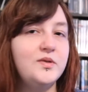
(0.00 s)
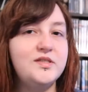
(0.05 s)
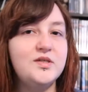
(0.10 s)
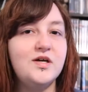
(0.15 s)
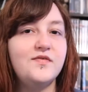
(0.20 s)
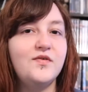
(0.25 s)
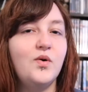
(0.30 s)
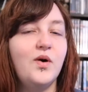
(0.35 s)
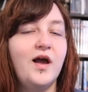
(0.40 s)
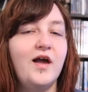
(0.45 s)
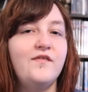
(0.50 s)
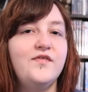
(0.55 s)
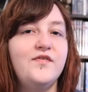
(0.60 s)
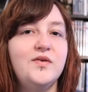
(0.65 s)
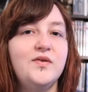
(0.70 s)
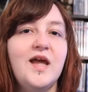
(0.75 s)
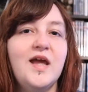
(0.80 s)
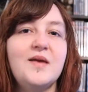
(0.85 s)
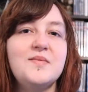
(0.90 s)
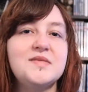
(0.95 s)
do have quite a
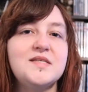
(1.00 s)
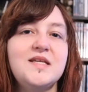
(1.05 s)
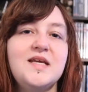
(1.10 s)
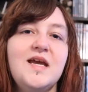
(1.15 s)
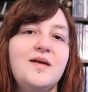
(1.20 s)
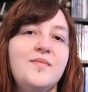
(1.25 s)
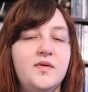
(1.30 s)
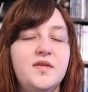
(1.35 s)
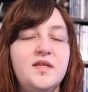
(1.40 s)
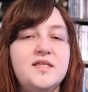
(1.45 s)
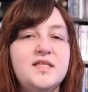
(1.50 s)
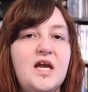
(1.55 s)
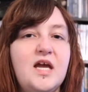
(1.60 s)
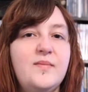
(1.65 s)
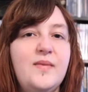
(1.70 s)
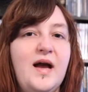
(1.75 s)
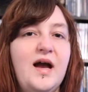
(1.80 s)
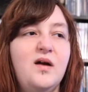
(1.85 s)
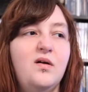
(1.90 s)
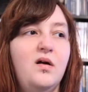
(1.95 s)
few names in here, but this came
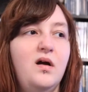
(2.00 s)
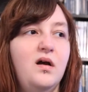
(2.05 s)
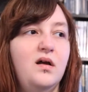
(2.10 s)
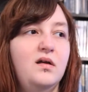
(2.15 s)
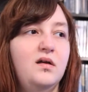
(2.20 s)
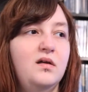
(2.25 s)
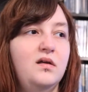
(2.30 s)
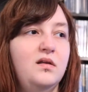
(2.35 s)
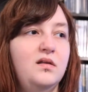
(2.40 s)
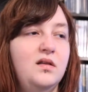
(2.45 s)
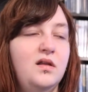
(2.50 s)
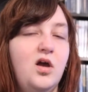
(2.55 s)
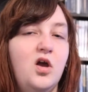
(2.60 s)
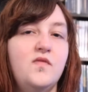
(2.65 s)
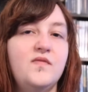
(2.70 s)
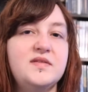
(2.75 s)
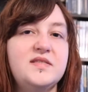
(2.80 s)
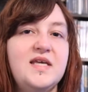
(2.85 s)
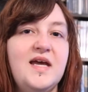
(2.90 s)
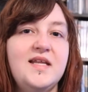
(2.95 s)
out
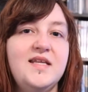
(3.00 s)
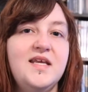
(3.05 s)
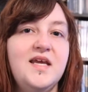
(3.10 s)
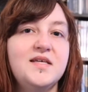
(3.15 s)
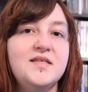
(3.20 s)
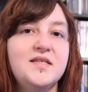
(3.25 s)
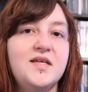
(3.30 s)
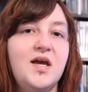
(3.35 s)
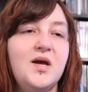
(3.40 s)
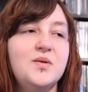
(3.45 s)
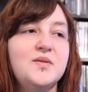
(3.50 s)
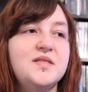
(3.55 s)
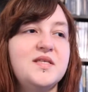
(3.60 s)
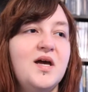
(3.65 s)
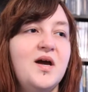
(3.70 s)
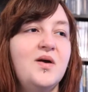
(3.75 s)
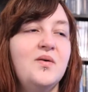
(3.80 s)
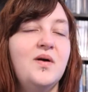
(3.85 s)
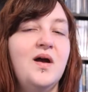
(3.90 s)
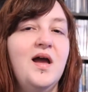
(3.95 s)
over 10 years ago,
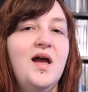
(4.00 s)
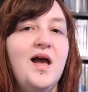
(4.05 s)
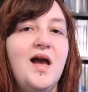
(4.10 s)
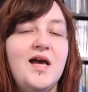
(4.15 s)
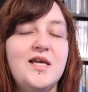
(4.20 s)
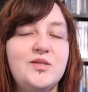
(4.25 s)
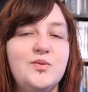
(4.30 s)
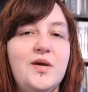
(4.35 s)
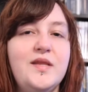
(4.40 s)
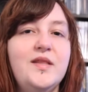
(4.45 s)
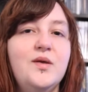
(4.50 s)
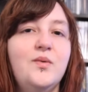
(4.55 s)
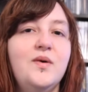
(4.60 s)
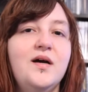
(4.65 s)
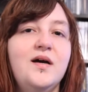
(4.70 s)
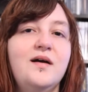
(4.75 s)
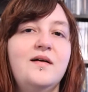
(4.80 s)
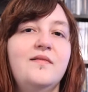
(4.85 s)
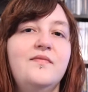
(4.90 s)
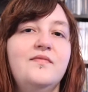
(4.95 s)
so it's when there
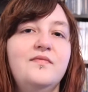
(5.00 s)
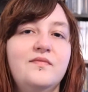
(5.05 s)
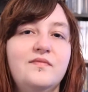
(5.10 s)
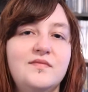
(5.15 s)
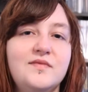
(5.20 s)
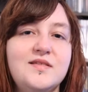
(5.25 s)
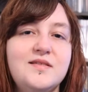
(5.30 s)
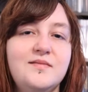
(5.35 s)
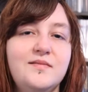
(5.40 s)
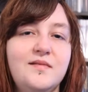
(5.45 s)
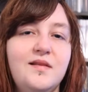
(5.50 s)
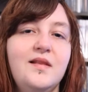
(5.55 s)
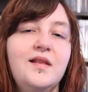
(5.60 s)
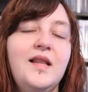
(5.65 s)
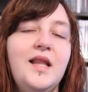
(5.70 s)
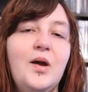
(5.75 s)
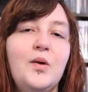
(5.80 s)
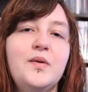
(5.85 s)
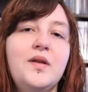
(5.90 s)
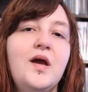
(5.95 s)
were
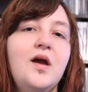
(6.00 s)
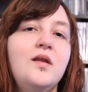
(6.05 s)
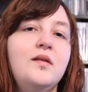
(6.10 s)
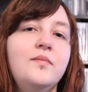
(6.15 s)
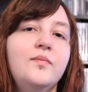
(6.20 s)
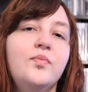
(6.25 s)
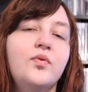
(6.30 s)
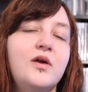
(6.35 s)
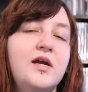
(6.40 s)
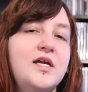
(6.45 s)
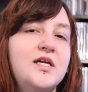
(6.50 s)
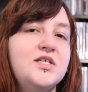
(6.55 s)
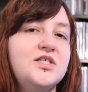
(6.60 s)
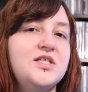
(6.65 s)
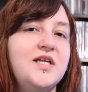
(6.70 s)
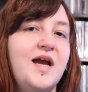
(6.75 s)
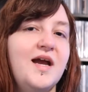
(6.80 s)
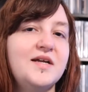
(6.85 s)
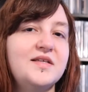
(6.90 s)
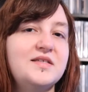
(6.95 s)
little known British
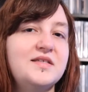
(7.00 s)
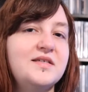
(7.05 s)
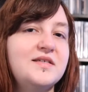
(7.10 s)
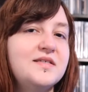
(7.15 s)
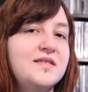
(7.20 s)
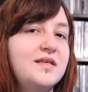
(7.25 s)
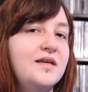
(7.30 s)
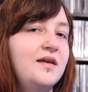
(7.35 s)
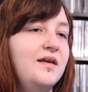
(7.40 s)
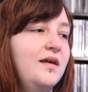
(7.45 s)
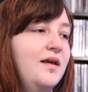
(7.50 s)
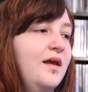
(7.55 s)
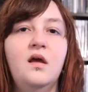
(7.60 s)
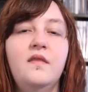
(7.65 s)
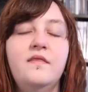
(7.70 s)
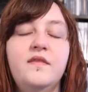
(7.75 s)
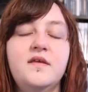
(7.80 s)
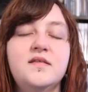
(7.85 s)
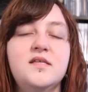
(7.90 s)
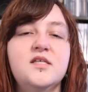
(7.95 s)
actors.
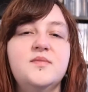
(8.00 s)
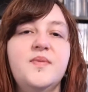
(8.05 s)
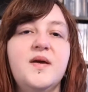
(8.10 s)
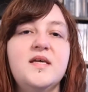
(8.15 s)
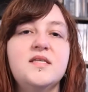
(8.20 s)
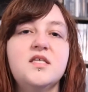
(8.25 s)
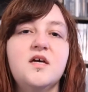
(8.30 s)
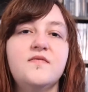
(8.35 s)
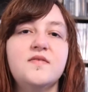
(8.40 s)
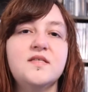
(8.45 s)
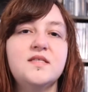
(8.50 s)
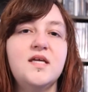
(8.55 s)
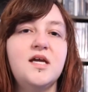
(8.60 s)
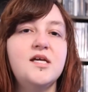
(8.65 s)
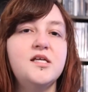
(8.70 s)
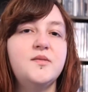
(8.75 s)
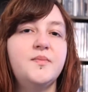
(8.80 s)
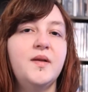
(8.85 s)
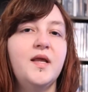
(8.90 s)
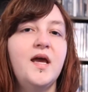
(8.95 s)
This is based off a
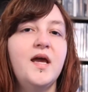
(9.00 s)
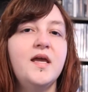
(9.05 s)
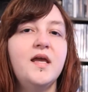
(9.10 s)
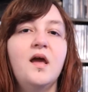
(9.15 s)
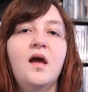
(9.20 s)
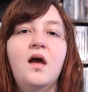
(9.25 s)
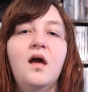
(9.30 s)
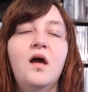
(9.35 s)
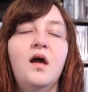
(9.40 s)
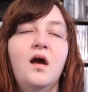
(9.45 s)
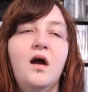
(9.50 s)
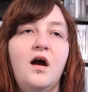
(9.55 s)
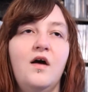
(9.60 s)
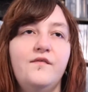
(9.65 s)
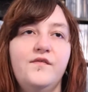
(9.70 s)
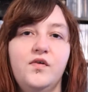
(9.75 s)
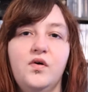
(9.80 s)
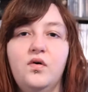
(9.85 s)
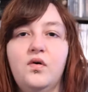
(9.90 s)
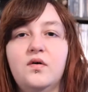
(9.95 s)
stage play.
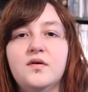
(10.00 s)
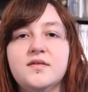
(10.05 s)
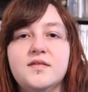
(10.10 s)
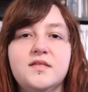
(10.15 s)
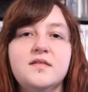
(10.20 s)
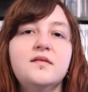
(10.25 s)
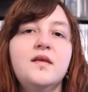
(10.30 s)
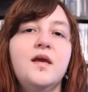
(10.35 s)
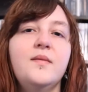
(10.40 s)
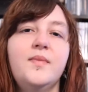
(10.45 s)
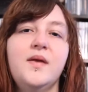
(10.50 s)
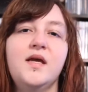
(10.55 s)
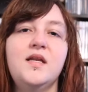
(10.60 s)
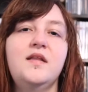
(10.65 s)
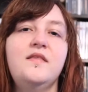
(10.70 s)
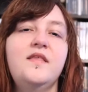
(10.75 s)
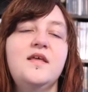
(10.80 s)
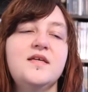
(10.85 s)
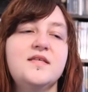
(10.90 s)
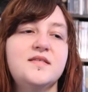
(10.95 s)
Of course, it being
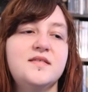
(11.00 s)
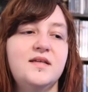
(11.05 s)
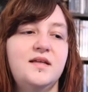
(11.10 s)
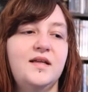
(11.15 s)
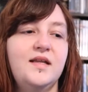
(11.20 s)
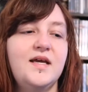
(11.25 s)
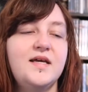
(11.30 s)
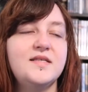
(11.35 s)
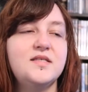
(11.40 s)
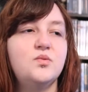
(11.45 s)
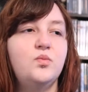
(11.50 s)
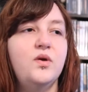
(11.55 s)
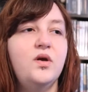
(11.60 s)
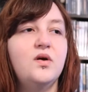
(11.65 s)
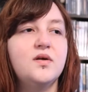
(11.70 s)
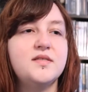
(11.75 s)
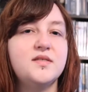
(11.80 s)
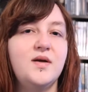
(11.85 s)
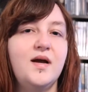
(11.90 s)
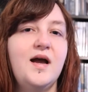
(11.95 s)
in this list, we
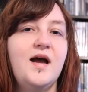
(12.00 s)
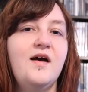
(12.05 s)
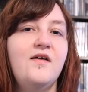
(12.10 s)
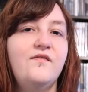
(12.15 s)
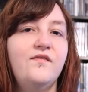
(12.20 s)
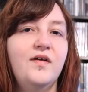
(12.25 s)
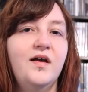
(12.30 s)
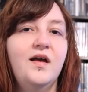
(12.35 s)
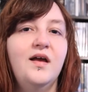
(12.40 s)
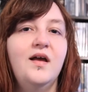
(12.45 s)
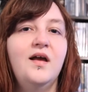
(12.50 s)
also have